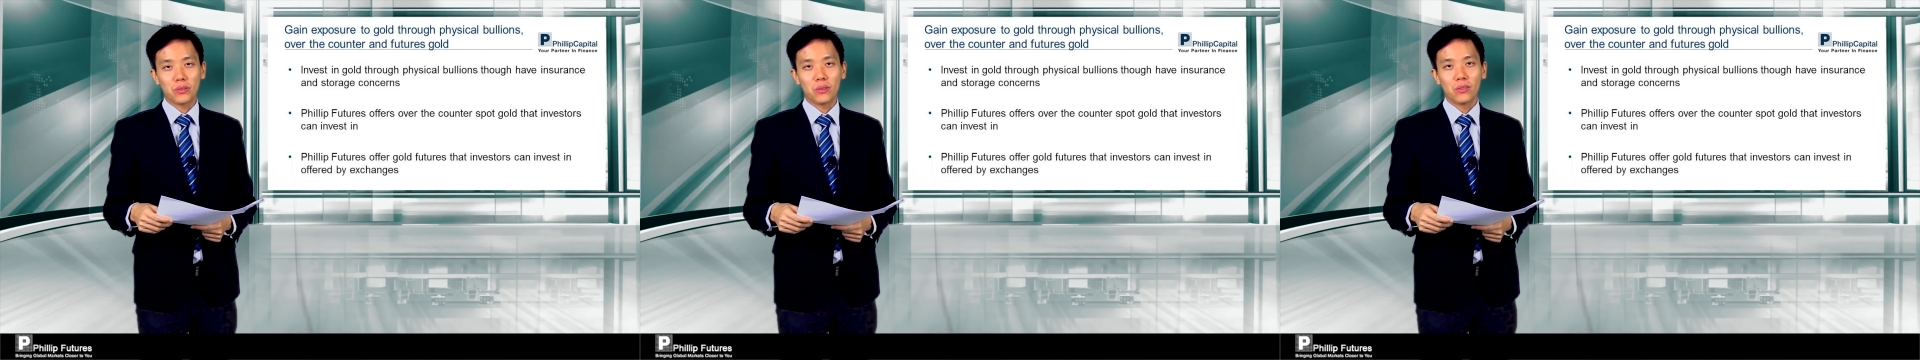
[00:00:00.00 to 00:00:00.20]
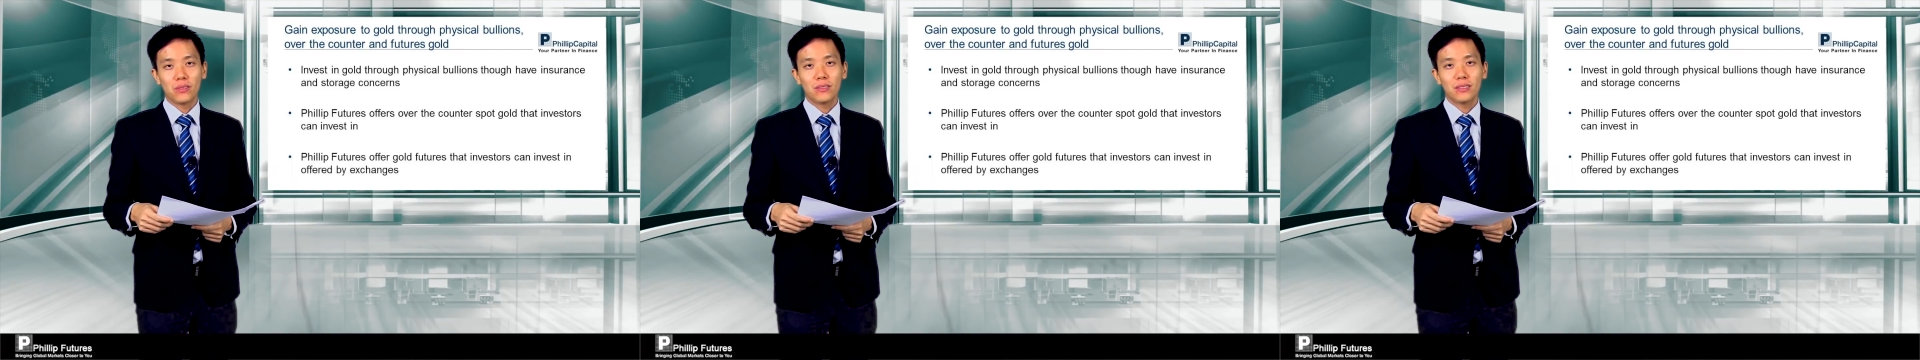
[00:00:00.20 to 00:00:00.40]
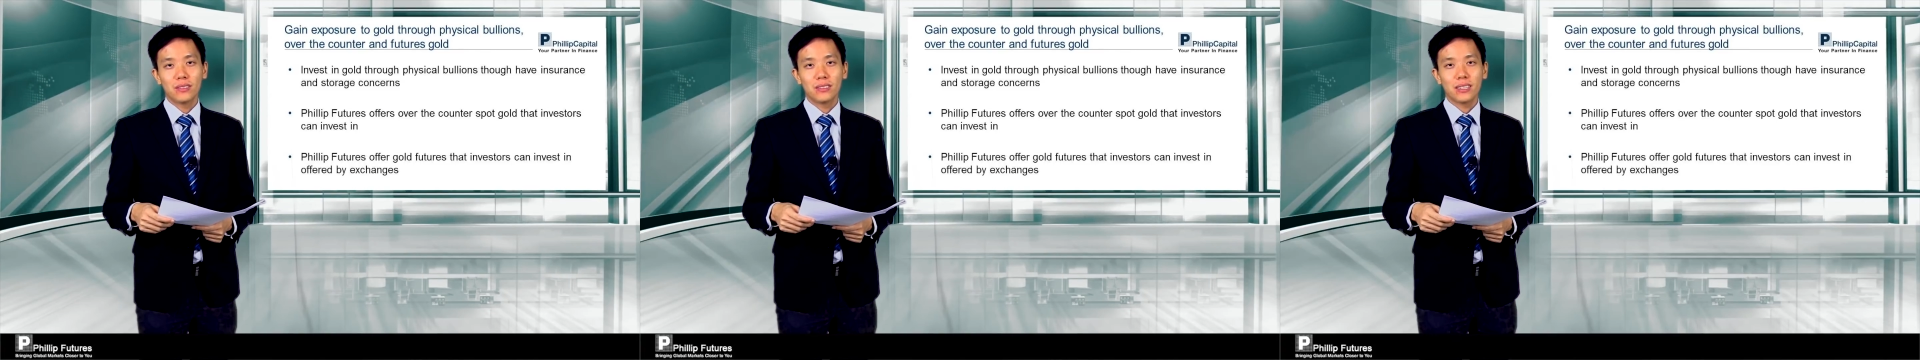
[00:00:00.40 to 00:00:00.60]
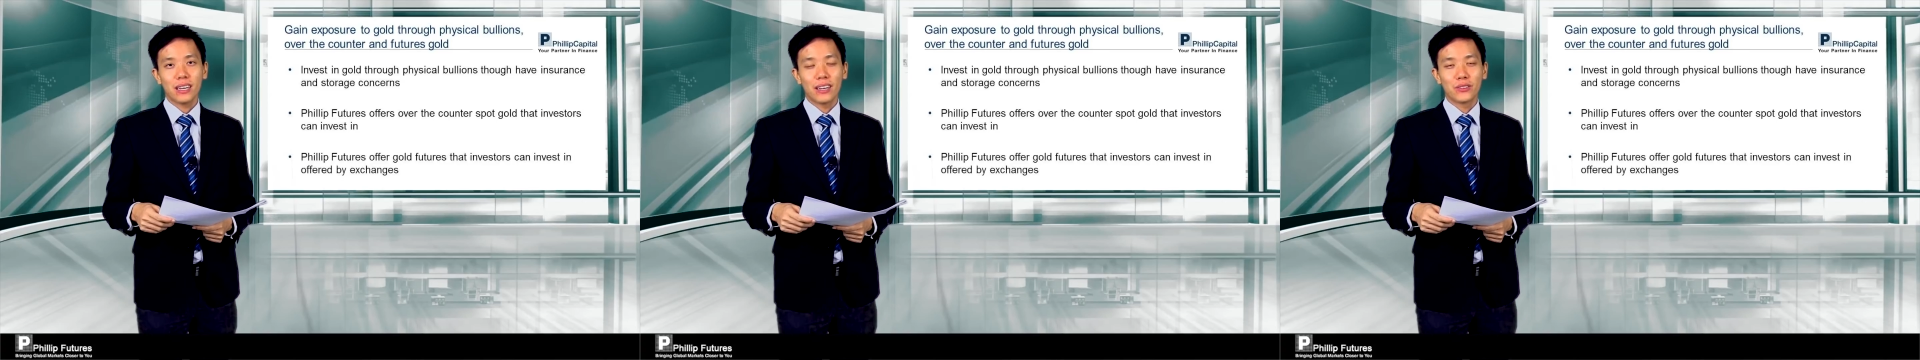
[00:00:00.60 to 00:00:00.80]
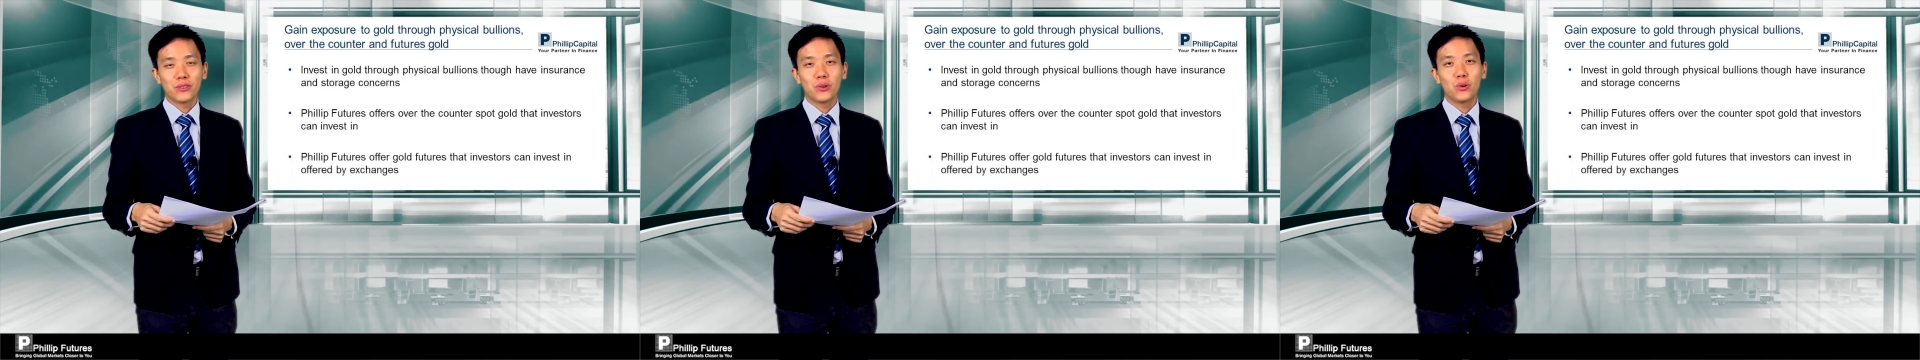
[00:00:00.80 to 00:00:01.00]
gold,
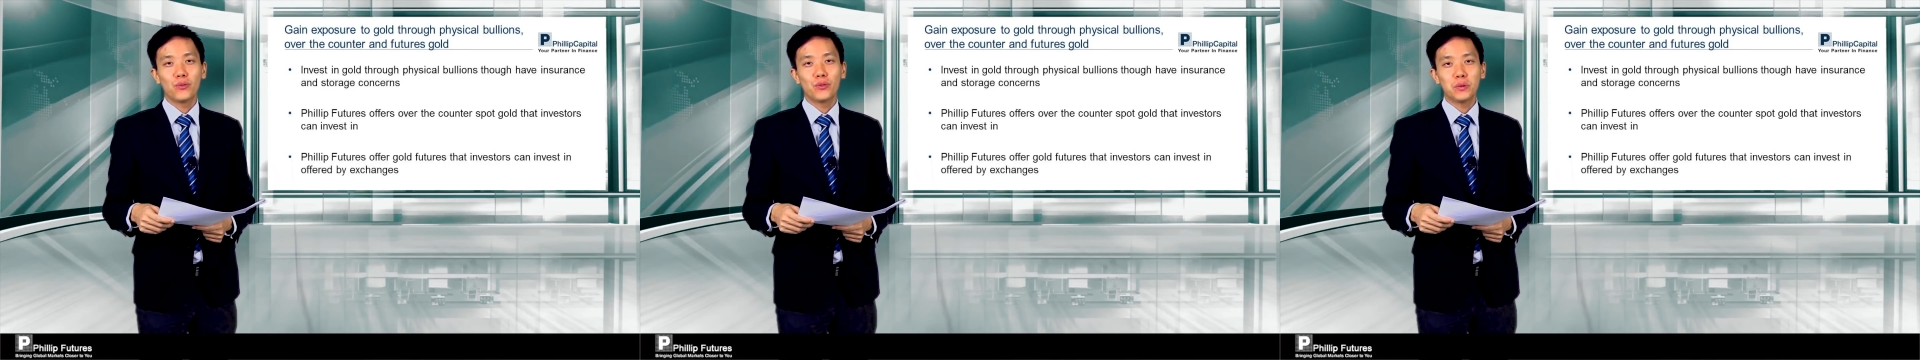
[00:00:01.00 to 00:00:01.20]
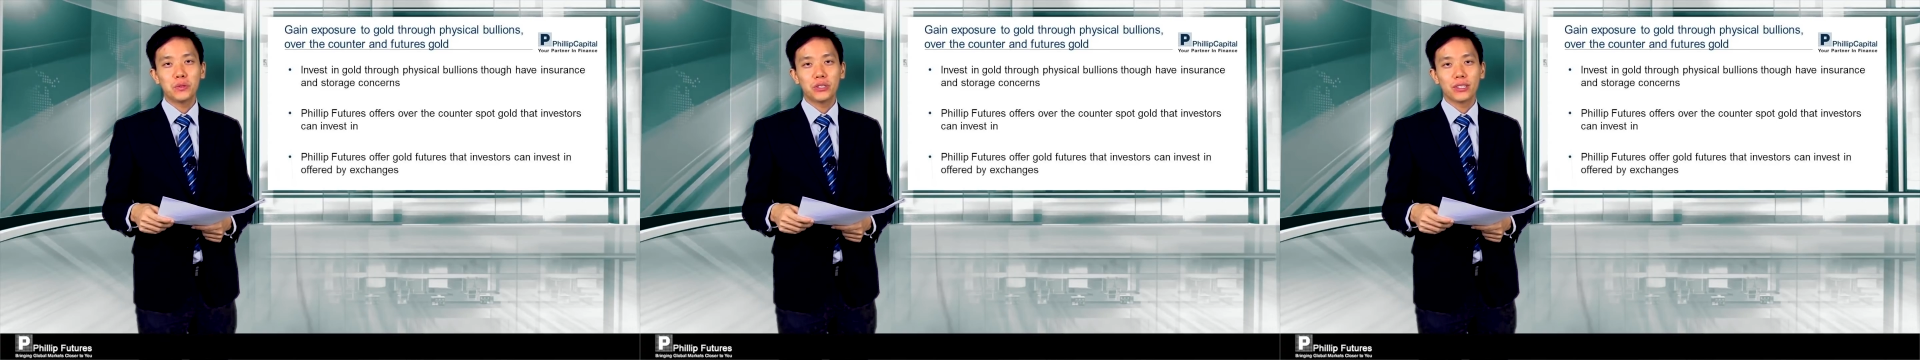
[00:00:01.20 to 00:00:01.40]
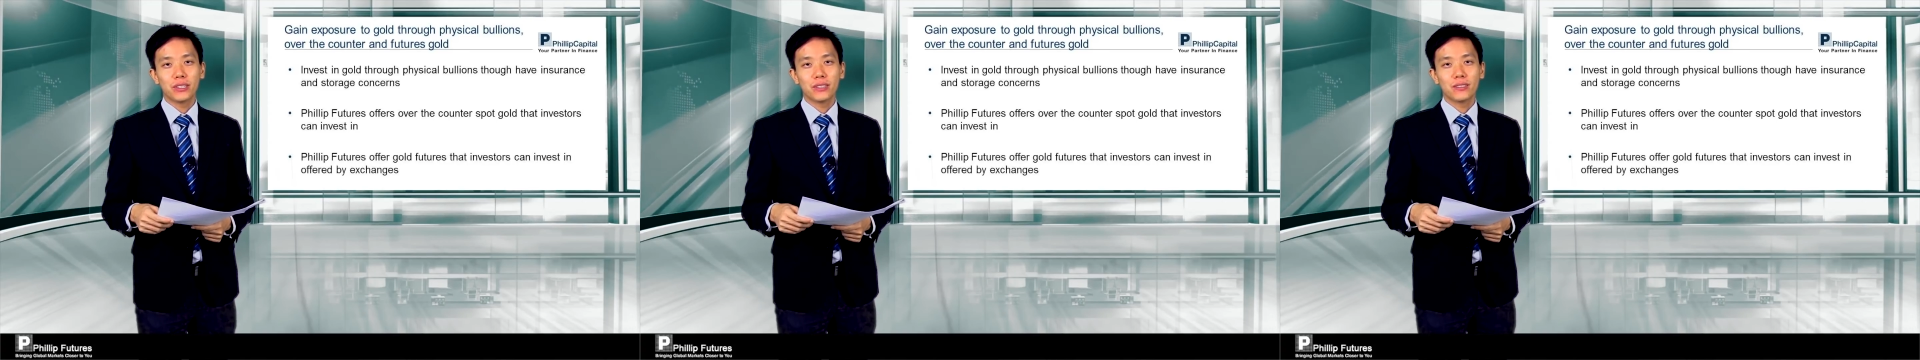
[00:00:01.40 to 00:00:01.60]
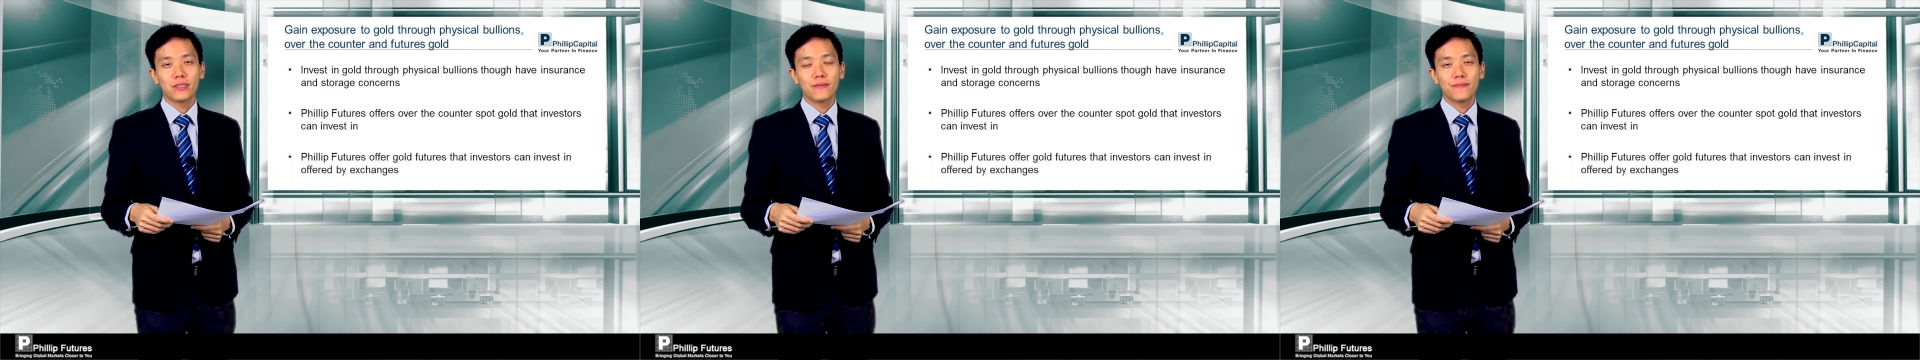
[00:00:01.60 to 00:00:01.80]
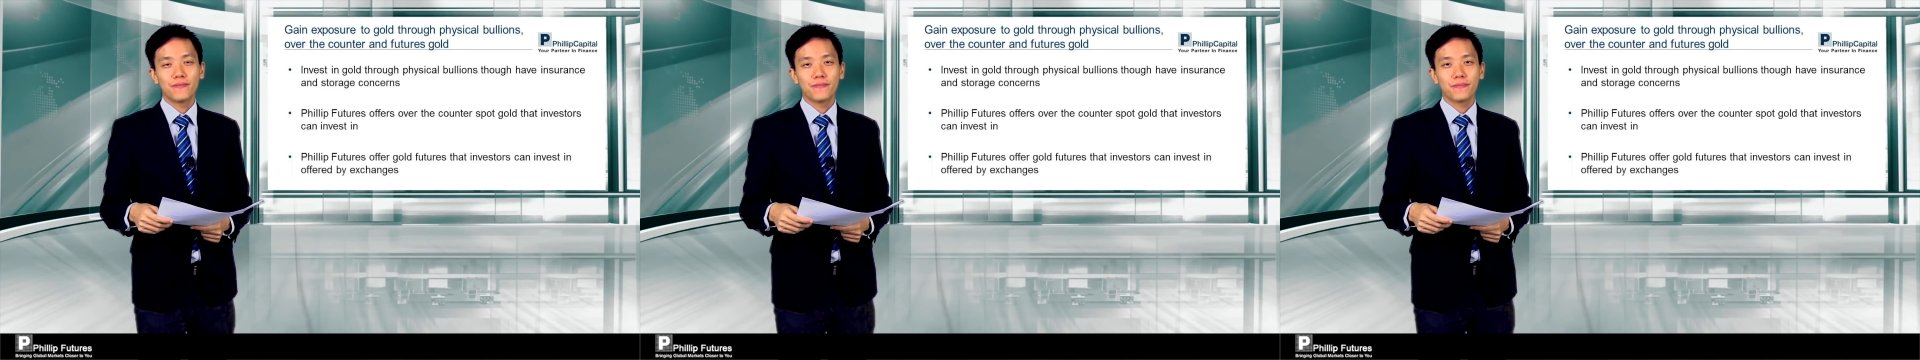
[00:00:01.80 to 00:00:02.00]
and gold
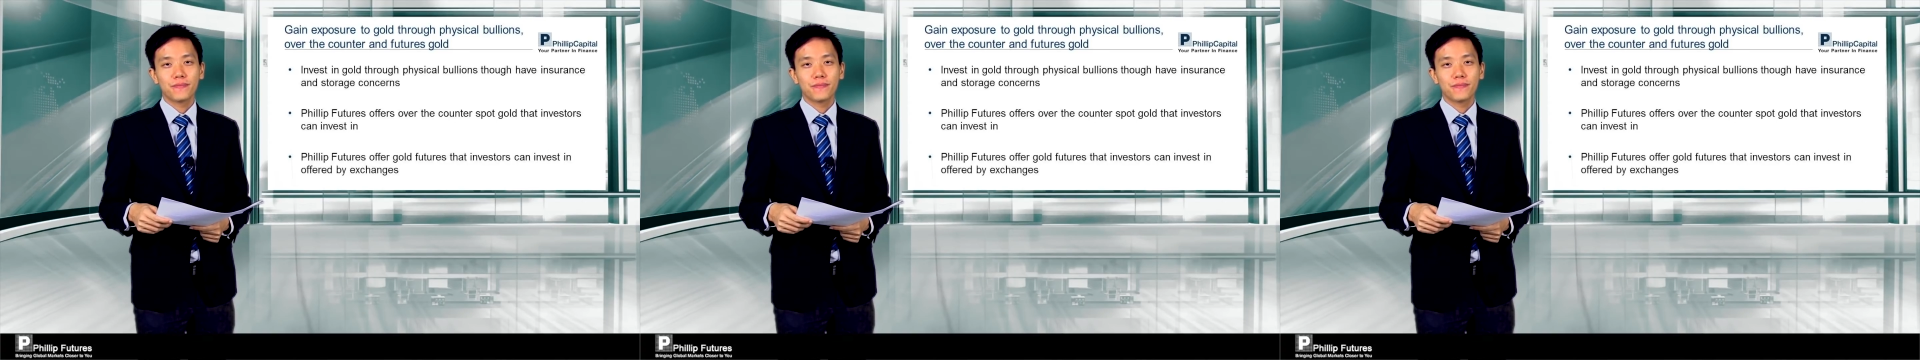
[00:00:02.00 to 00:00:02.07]
futures.